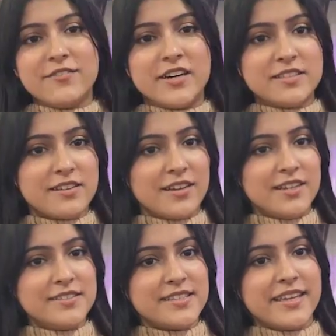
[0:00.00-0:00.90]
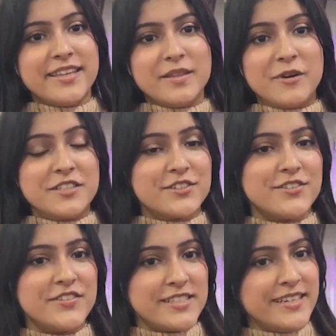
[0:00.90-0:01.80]
first class in the Master
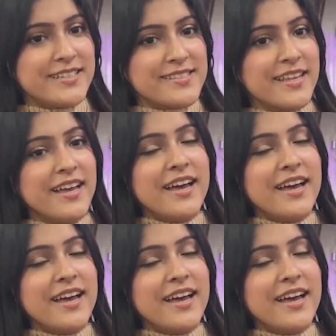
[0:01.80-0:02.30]
of Physics.